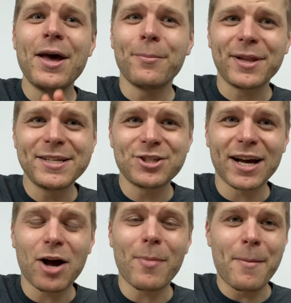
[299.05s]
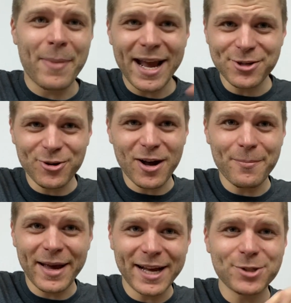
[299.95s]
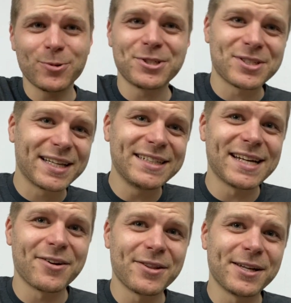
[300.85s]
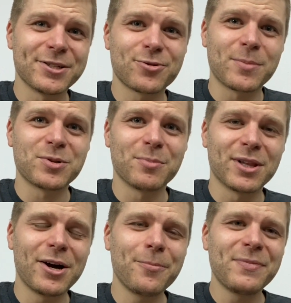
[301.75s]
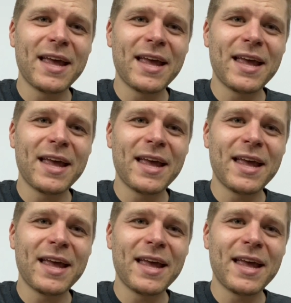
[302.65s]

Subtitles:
please check out my Patreon page, which is linked down in the description below.